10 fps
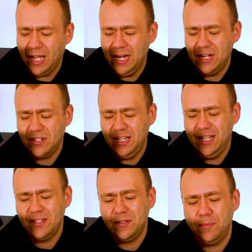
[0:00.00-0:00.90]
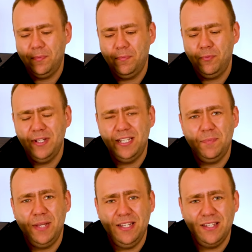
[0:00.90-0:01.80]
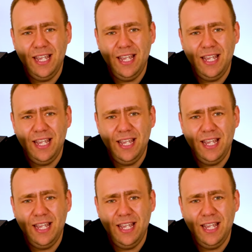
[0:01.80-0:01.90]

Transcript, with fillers: And actually this printed piece